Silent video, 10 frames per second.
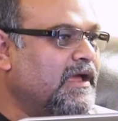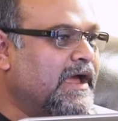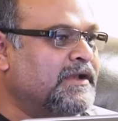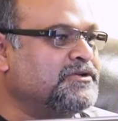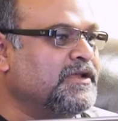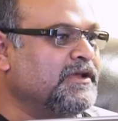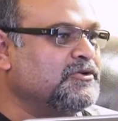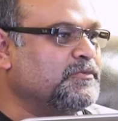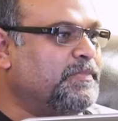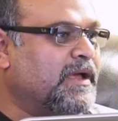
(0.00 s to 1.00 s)
entering
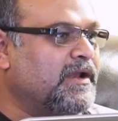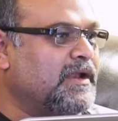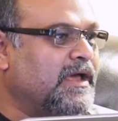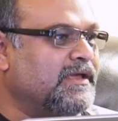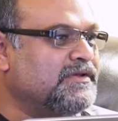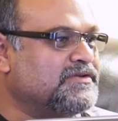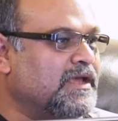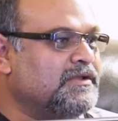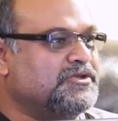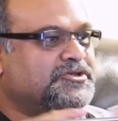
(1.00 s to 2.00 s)
into paradise
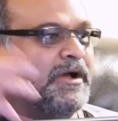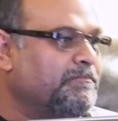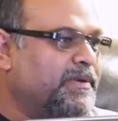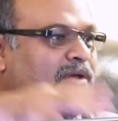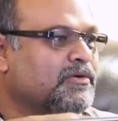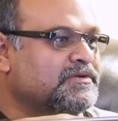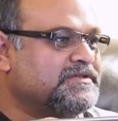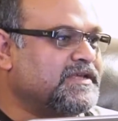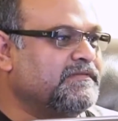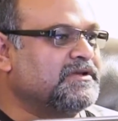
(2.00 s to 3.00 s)
and jumping on
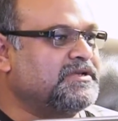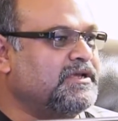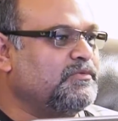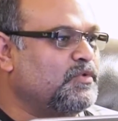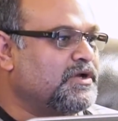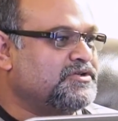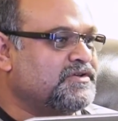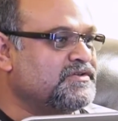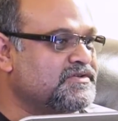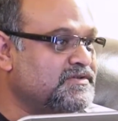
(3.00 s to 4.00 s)
70
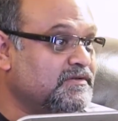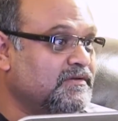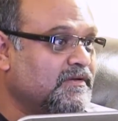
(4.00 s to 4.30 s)
virgins.